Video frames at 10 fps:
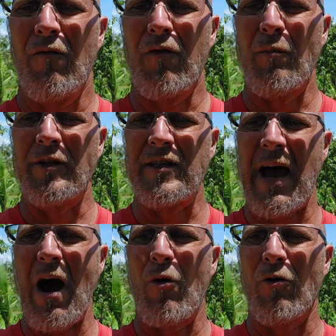from a
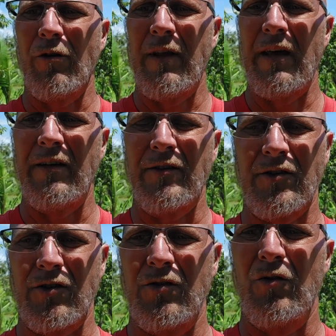tower that
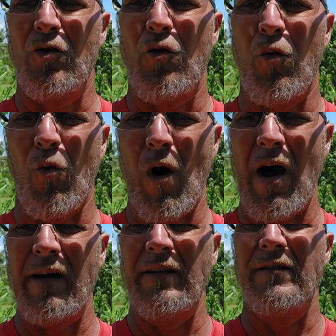is
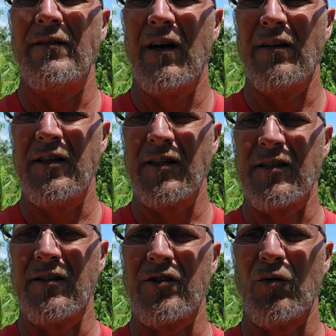quite a
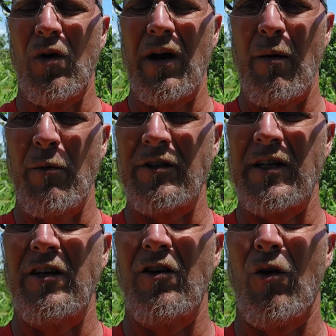distance away. I'm going to
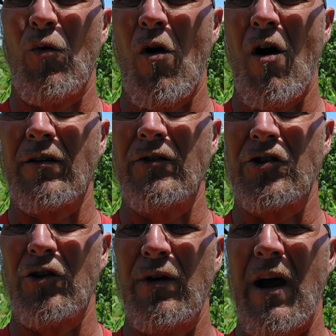take you on a walk and
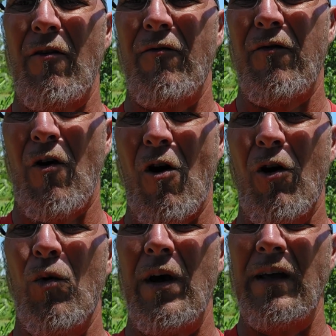show you how
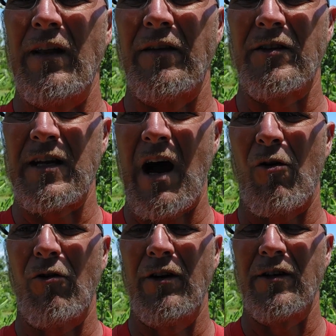far away that this
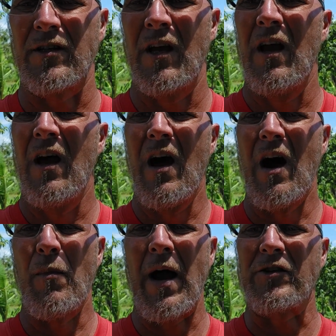tower is.
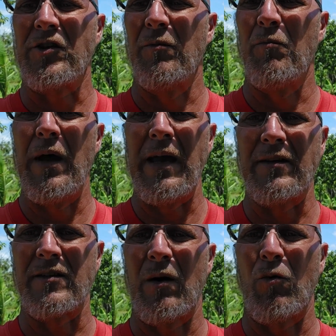I'm actually
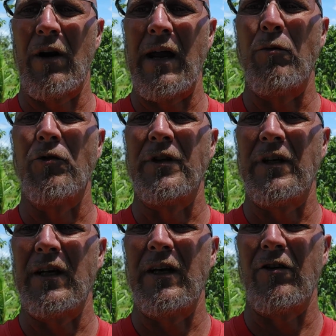amazed that we're able to
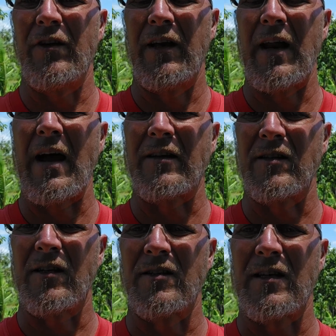get internet
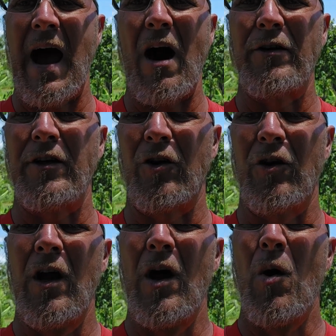access out here,
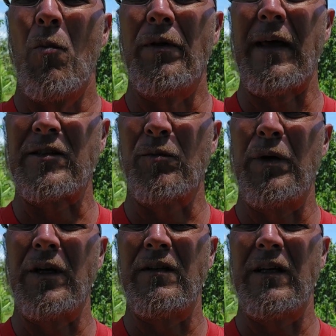but that's a
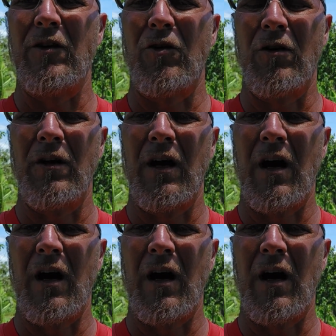big deal